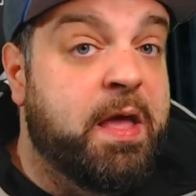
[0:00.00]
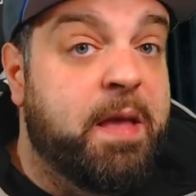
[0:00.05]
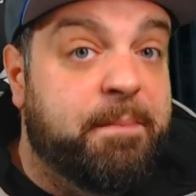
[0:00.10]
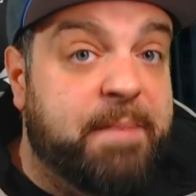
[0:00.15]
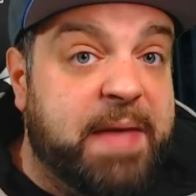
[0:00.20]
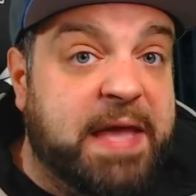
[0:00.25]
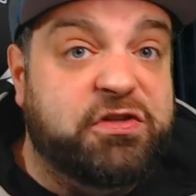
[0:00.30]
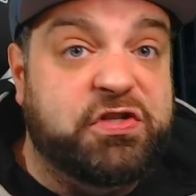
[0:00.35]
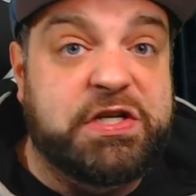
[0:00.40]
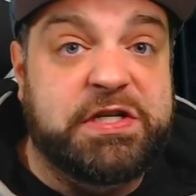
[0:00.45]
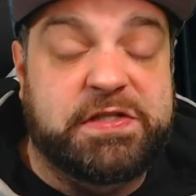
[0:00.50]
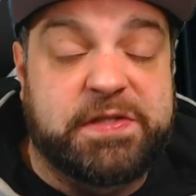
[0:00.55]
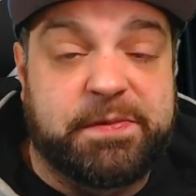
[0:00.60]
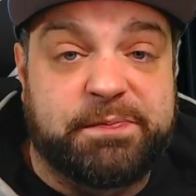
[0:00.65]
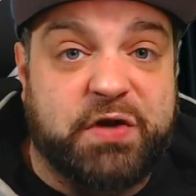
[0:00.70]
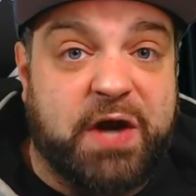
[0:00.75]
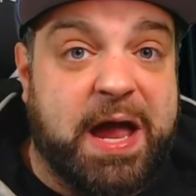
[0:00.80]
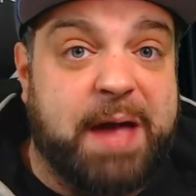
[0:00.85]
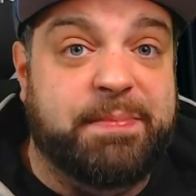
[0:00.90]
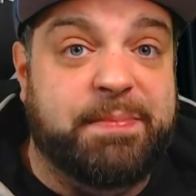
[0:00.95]
make sure you
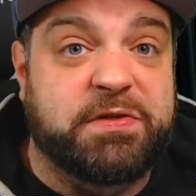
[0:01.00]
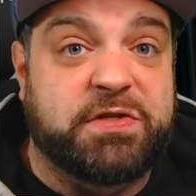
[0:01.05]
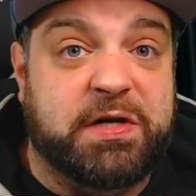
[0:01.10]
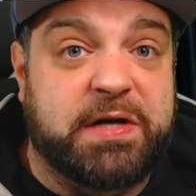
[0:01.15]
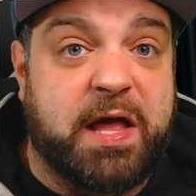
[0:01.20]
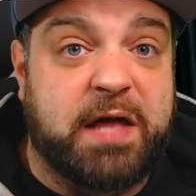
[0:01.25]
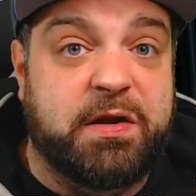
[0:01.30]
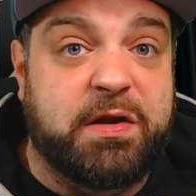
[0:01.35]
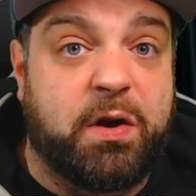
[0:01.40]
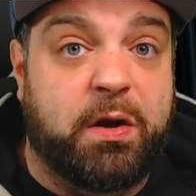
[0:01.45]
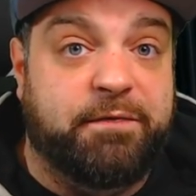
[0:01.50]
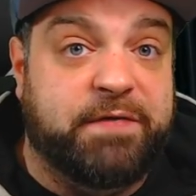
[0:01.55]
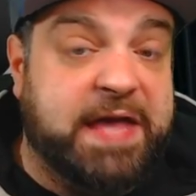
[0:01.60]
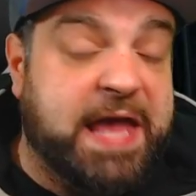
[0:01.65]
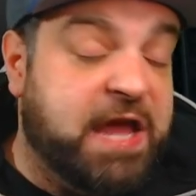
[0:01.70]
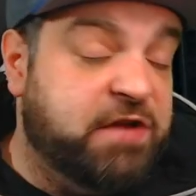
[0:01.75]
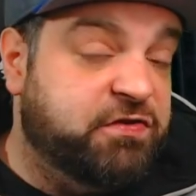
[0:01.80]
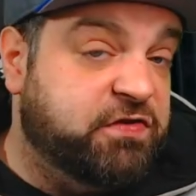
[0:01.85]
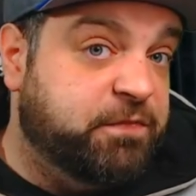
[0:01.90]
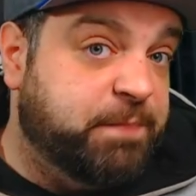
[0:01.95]
subscribe and turn on
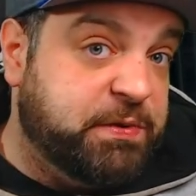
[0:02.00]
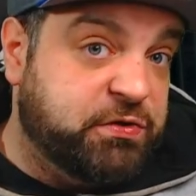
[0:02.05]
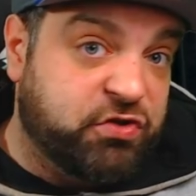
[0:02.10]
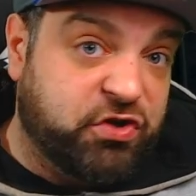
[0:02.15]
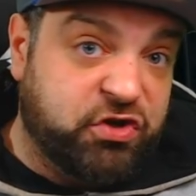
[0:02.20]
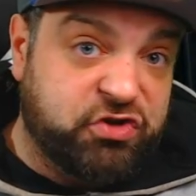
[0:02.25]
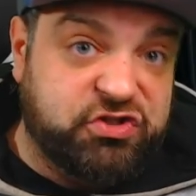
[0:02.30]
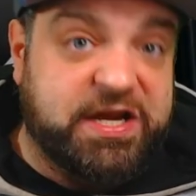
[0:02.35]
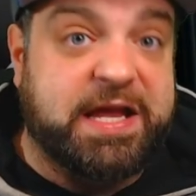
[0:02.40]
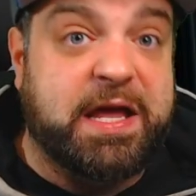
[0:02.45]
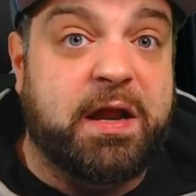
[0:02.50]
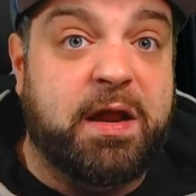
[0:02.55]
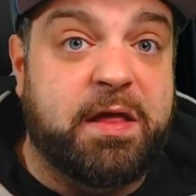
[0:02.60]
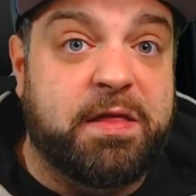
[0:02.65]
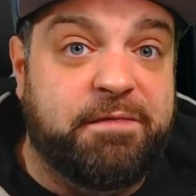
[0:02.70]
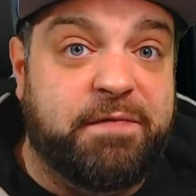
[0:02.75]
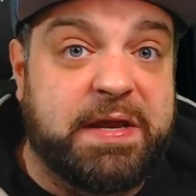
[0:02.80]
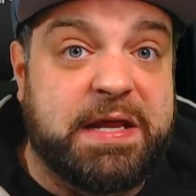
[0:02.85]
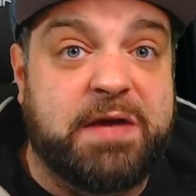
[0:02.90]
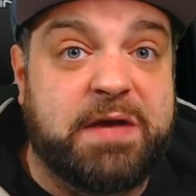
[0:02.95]
notifications. Be sure to check out
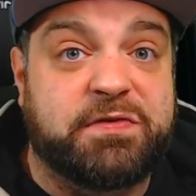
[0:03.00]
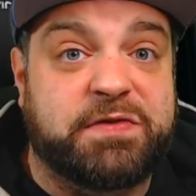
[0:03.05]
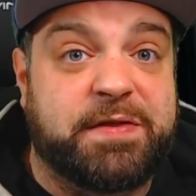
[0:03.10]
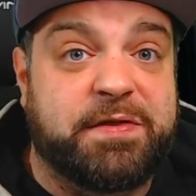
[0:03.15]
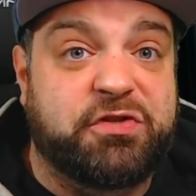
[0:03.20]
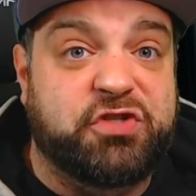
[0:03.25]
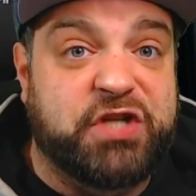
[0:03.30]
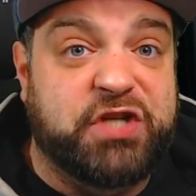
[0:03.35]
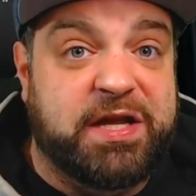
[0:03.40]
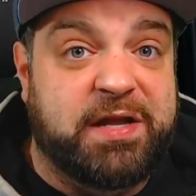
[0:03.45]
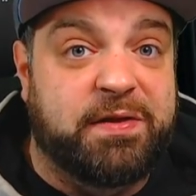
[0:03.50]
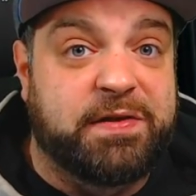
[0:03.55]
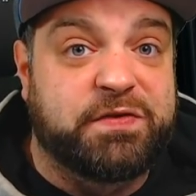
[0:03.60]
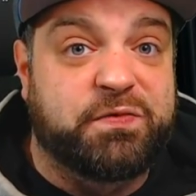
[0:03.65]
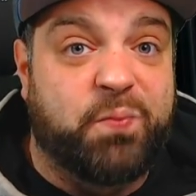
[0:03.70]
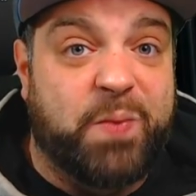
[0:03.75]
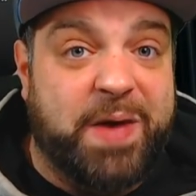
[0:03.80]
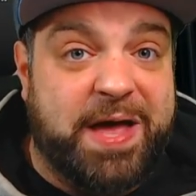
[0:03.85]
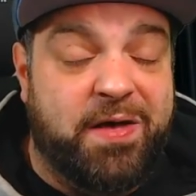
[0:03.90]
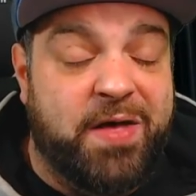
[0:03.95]
other videos on the channel
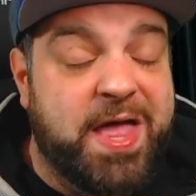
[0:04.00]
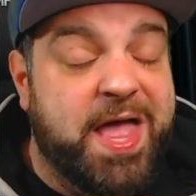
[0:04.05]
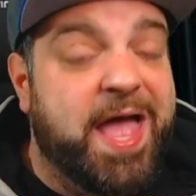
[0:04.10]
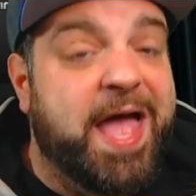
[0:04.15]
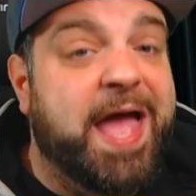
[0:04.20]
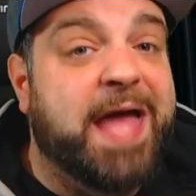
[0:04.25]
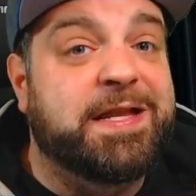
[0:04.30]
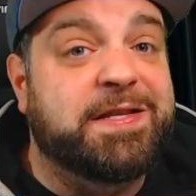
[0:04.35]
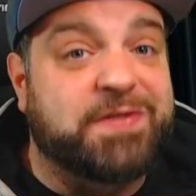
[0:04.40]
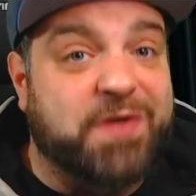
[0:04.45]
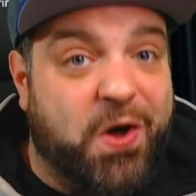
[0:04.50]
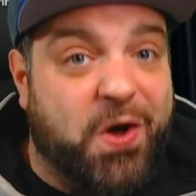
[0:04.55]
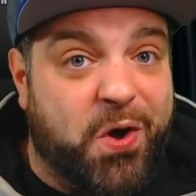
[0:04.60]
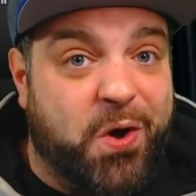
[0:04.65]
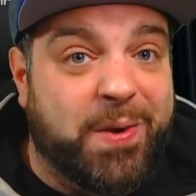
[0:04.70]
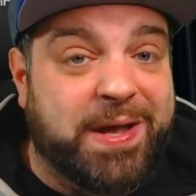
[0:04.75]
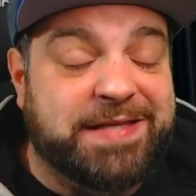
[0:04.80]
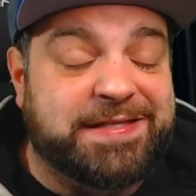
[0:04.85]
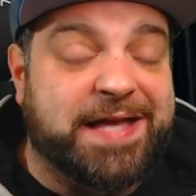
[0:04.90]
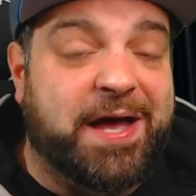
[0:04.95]
as well. And as
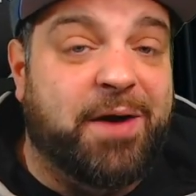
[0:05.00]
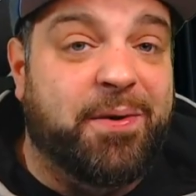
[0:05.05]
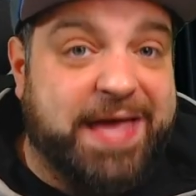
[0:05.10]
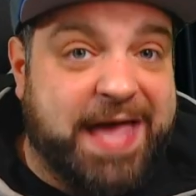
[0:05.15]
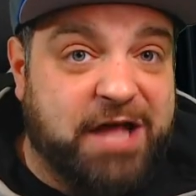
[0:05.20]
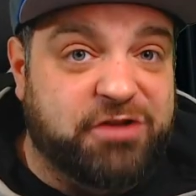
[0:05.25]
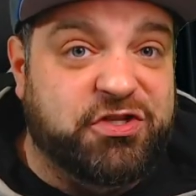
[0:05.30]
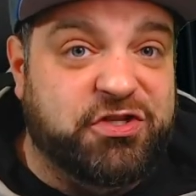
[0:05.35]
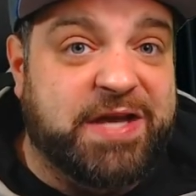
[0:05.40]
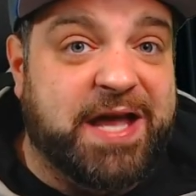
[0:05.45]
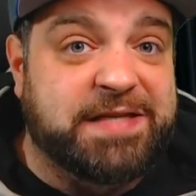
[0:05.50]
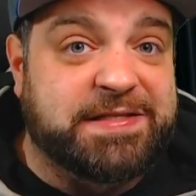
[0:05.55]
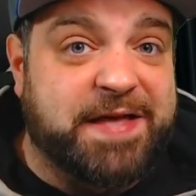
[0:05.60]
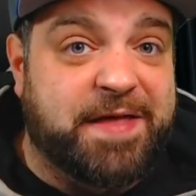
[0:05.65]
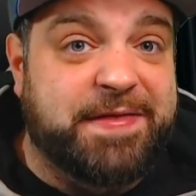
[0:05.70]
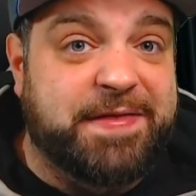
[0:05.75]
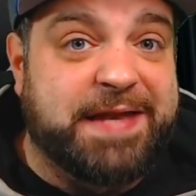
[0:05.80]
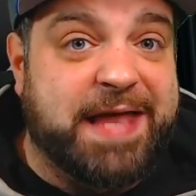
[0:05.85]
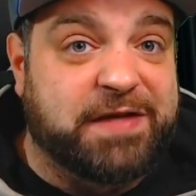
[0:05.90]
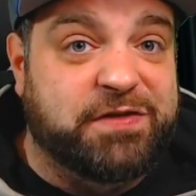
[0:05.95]
always, I'll catch you guys
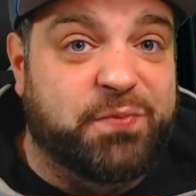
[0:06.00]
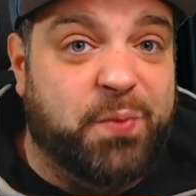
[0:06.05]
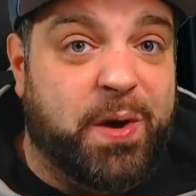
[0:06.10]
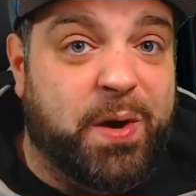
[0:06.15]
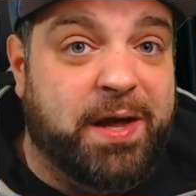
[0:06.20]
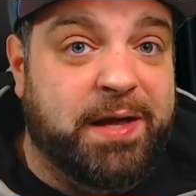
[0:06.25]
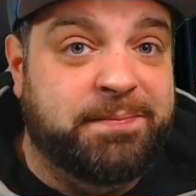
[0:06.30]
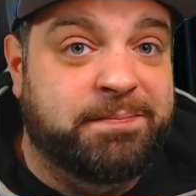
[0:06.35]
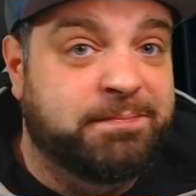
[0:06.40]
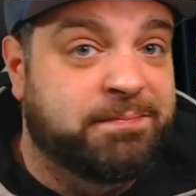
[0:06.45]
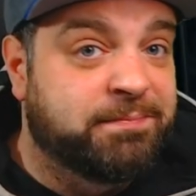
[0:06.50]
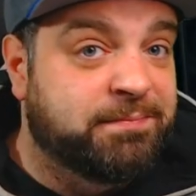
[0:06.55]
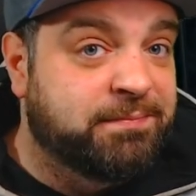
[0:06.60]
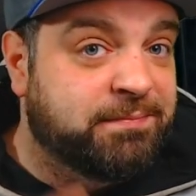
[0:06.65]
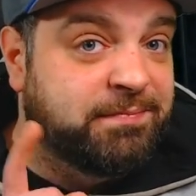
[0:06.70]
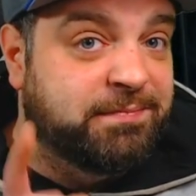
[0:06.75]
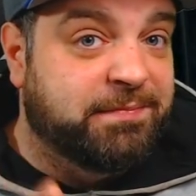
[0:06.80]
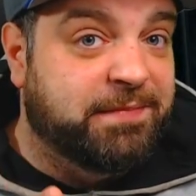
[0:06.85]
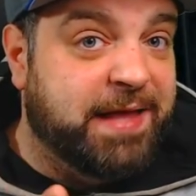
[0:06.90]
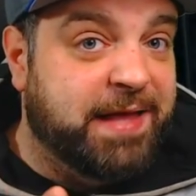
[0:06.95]
on the next one.
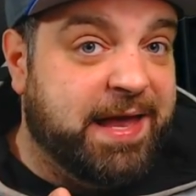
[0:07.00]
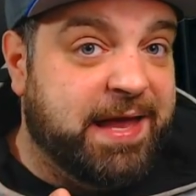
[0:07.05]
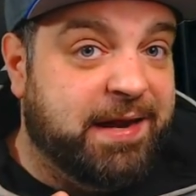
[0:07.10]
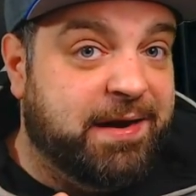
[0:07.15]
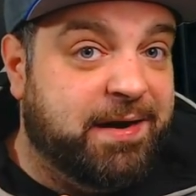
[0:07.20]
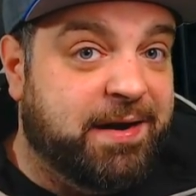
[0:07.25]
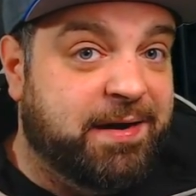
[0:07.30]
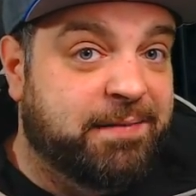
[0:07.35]
Later.